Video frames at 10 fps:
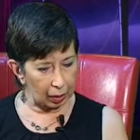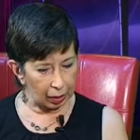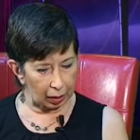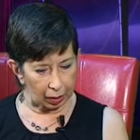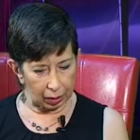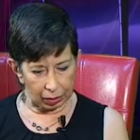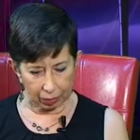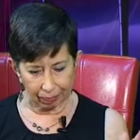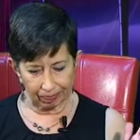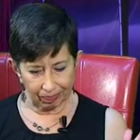um,
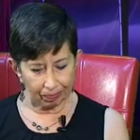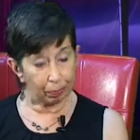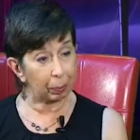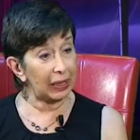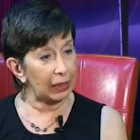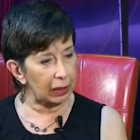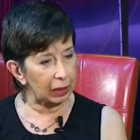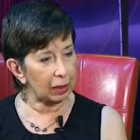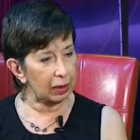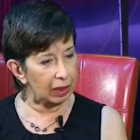
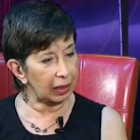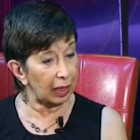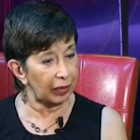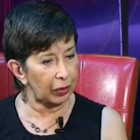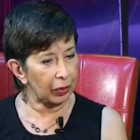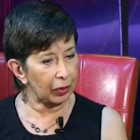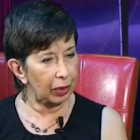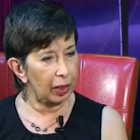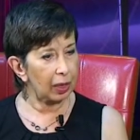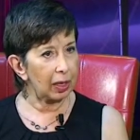being together
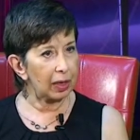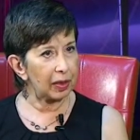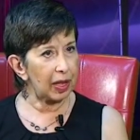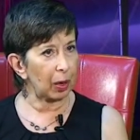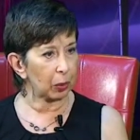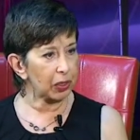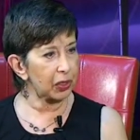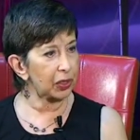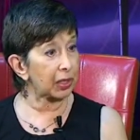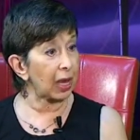that
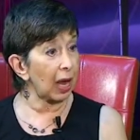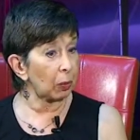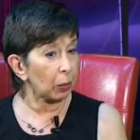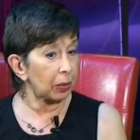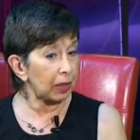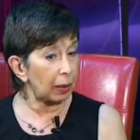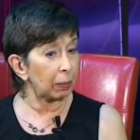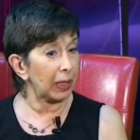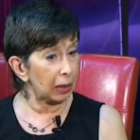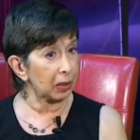was that w- that
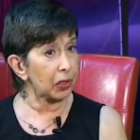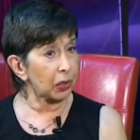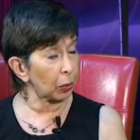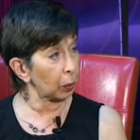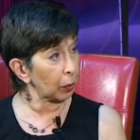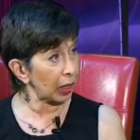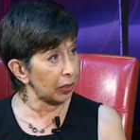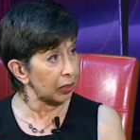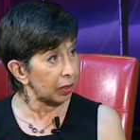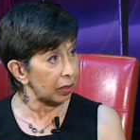made it so
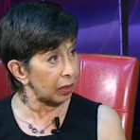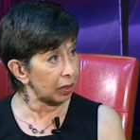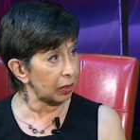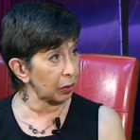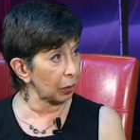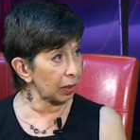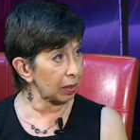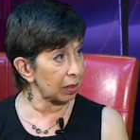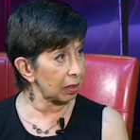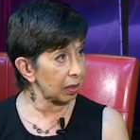precious to
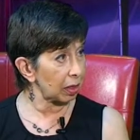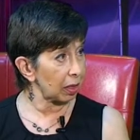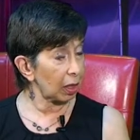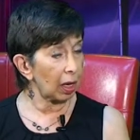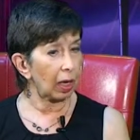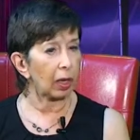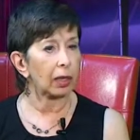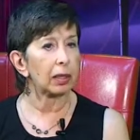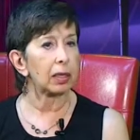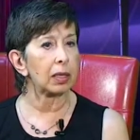us mm-hmm.
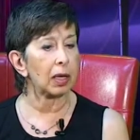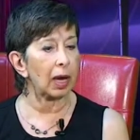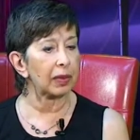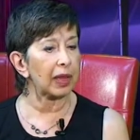and and